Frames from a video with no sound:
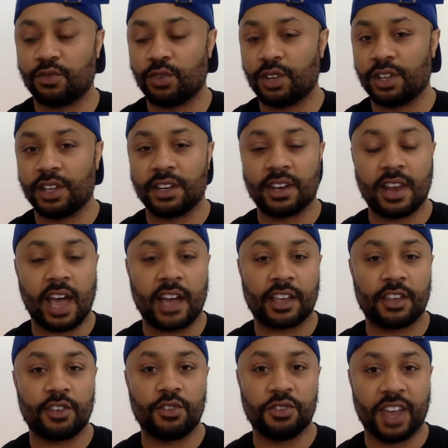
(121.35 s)
really
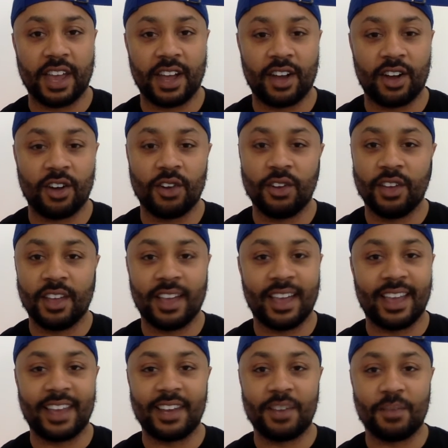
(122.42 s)
knocking you down at any